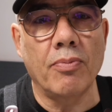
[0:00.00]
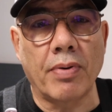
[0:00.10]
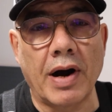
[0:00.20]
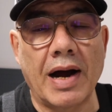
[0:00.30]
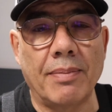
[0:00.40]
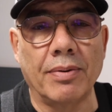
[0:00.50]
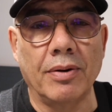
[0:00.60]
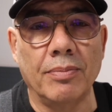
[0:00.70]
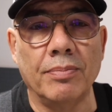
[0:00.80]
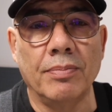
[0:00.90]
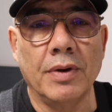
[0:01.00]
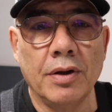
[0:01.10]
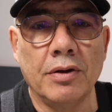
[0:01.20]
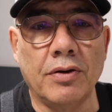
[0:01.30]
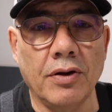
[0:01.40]
problem
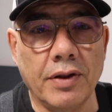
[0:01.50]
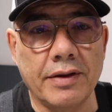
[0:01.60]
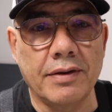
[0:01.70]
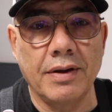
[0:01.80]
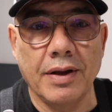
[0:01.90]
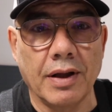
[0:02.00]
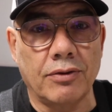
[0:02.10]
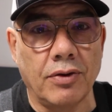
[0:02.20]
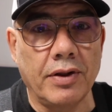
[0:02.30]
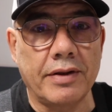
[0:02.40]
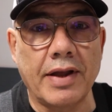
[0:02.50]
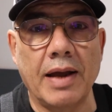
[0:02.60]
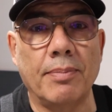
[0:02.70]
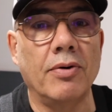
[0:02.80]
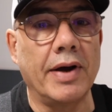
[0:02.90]
to the
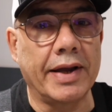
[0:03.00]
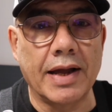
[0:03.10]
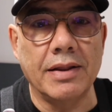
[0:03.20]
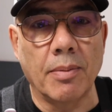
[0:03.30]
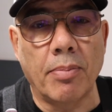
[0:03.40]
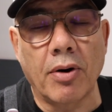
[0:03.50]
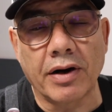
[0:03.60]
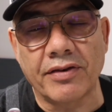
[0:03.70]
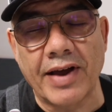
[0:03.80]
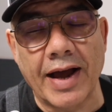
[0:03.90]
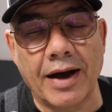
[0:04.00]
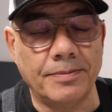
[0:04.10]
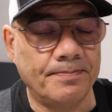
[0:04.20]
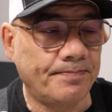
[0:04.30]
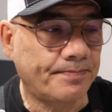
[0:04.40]
table and getting the parts
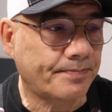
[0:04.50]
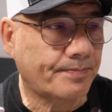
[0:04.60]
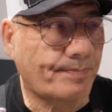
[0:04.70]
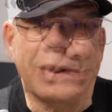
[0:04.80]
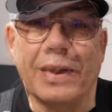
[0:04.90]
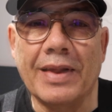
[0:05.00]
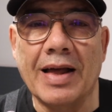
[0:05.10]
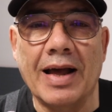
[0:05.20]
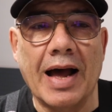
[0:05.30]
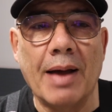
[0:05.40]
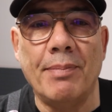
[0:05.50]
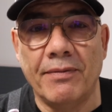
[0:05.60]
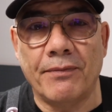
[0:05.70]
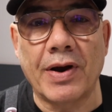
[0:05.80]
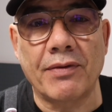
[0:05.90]
out. I've
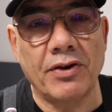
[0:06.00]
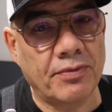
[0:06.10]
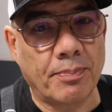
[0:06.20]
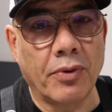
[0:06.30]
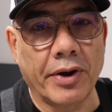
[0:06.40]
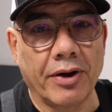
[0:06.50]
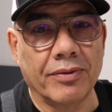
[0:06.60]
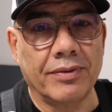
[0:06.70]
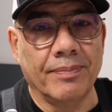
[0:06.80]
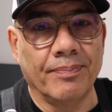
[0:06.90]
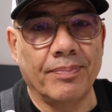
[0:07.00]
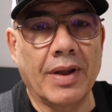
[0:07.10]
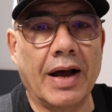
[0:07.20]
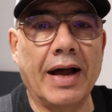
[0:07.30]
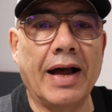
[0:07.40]
been very spoiled.
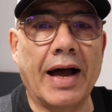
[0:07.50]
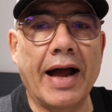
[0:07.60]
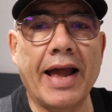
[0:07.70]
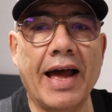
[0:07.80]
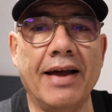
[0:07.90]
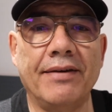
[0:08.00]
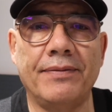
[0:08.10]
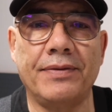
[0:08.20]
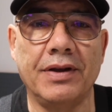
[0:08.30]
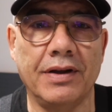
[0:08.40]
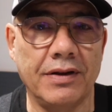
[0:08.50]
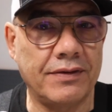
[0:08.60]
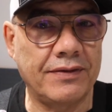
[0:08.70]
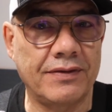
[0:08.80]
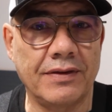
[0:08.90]
I have
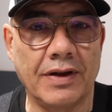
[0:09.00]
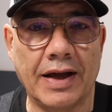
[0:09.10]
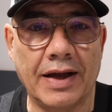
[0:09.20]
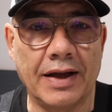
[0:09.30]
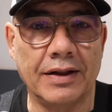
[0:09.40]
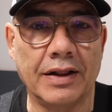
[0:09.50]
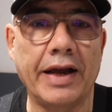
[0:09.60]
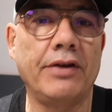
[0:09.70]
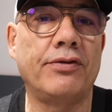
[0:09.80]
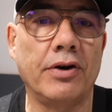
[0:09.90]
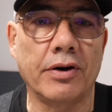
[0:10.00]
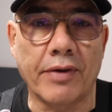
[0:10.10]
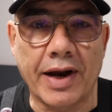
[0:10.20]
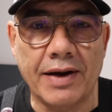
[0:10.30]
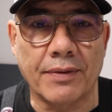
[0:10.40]
this laser
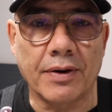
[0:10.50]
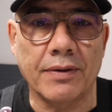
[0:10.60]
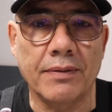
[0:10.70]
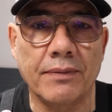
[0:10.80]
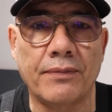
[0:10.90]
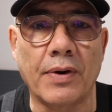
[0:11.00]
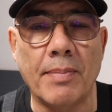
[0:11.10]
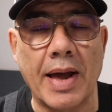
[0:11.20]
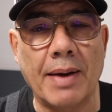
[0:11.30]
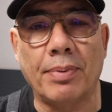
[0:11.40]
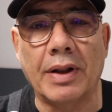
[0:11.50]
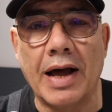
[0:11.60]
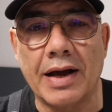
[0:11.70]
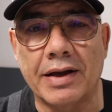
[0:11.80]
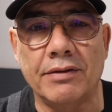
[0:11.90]
engraver from
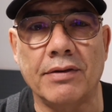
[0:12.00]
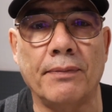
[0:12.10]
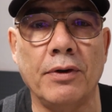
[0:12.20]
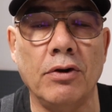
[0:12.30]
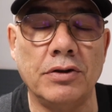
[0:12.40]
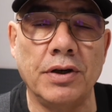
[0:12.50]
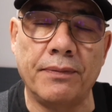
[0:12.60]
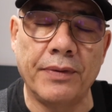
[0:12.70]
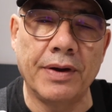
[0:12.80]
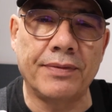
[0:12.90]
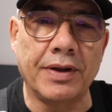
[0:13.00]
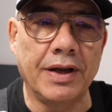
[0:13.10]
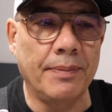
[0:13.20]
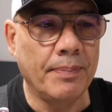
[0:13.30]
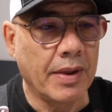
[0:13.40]
Epilogue. It's a Fusion
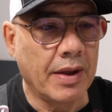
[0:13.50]
50,